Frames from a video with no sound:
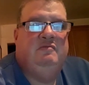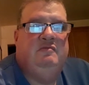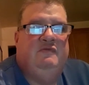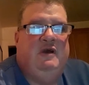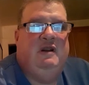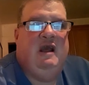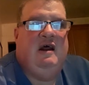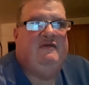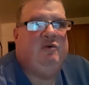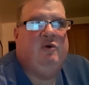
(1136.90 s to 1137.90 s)
If you need
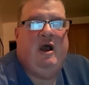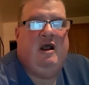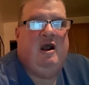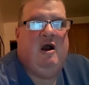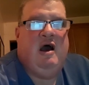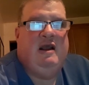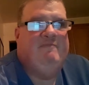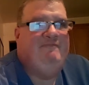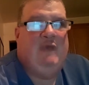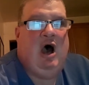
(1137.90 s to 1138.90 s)
us, we're right here, honey.
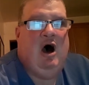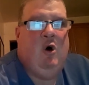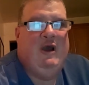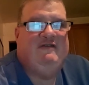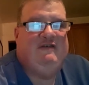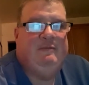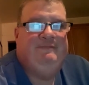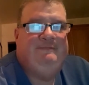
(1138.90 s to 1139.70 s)
Always.